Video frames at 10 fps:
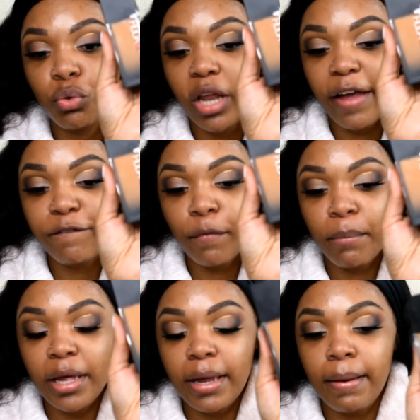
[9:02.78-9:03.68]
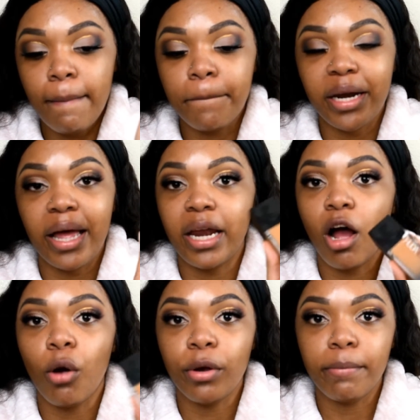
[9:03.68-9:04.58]
light for me, but I had
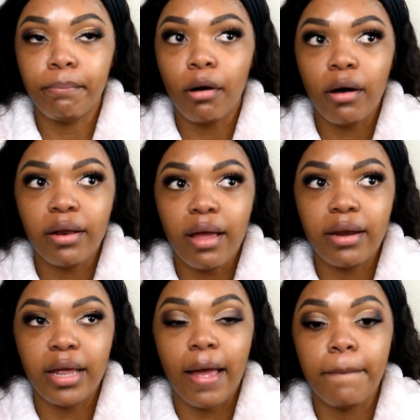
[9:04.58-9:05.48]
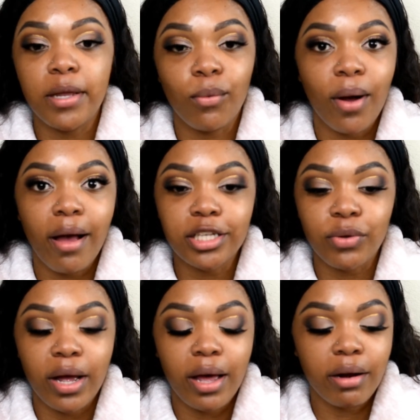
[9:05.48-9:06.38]
already bought it and it had been a while, so
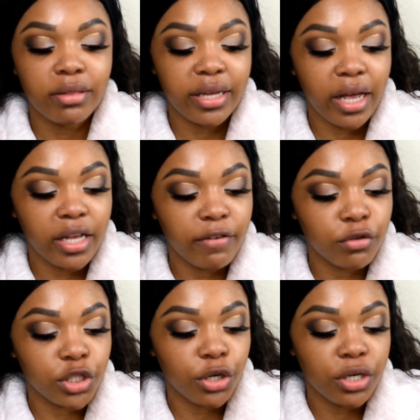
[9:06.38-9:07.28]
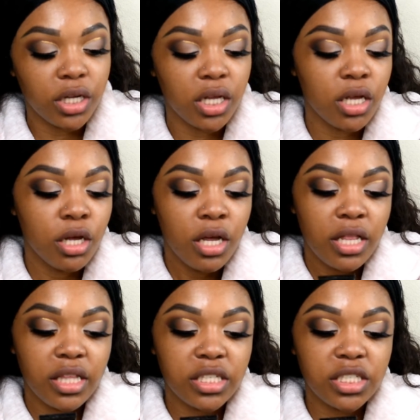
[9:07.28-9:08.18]
I don't think I could have returned it.
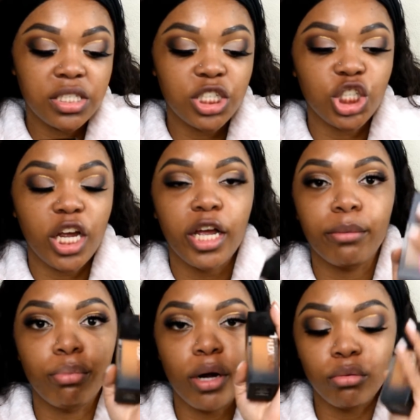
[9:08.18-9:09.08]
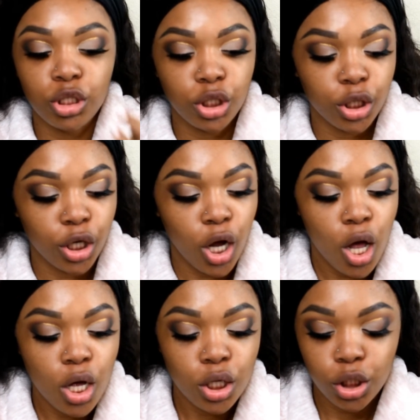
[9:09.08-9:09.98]
This is the shade Brown Sugar.
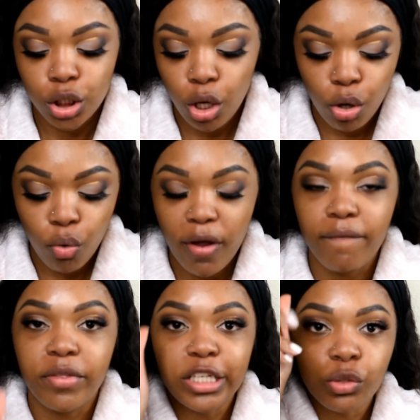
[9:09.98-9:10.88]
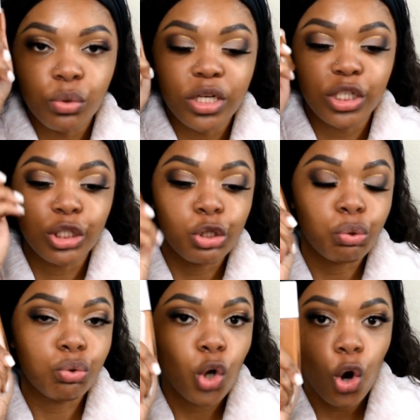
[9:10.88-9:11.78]
So if this one is
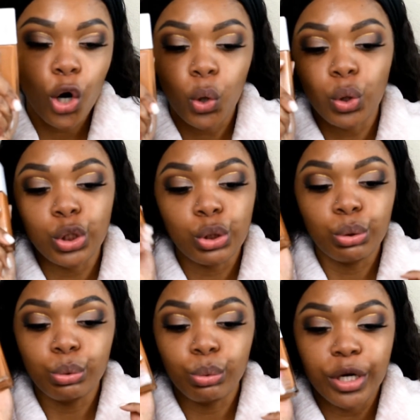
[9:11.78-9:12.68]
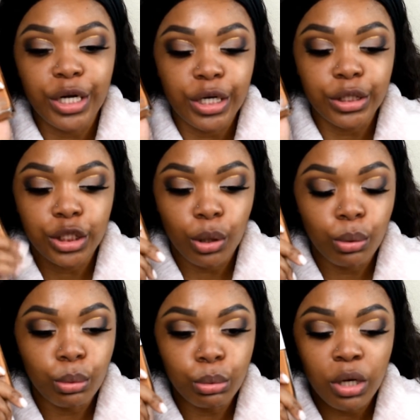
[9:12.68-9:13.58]
too dark or too red in
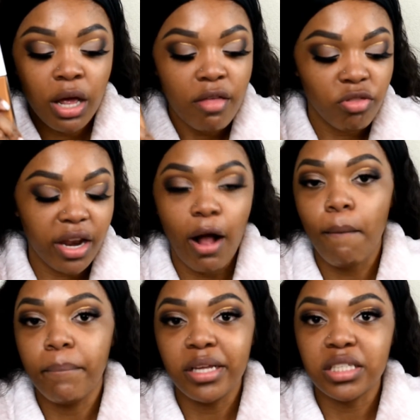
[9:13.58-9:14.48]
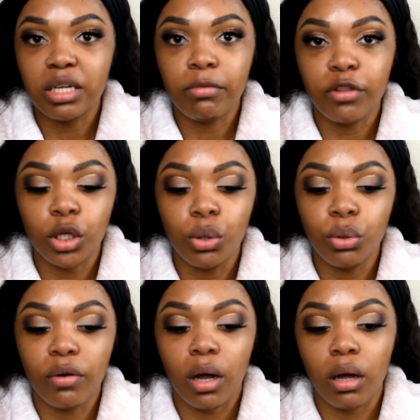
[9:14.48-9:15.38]
tone, then I'll mix some of the
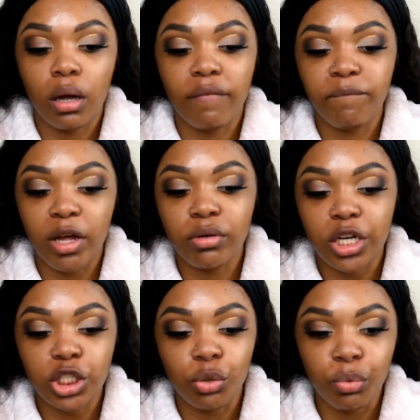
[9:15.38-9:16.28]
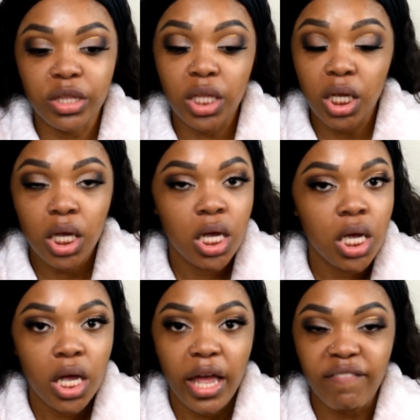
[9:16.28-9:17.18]
Huda foundation with it.
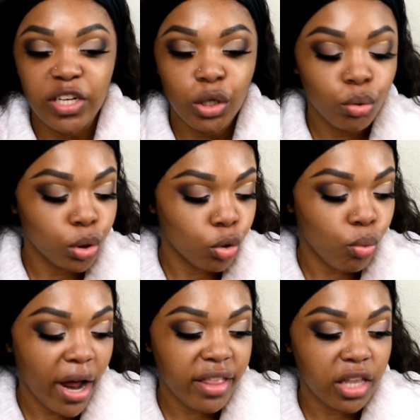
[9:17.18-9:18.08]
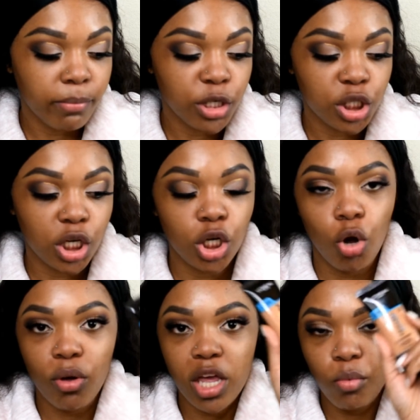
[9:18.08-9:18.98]
If it don't look right, then I'm just going to
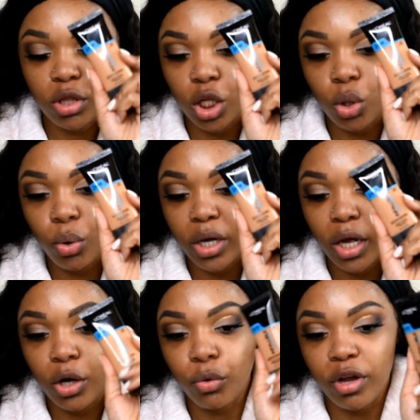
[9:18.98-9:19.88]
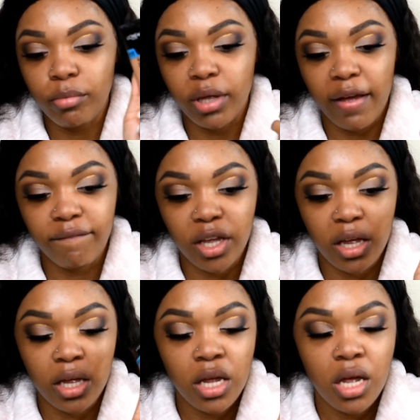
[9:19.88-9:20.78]
go in with the L'Oreal Cream Cafe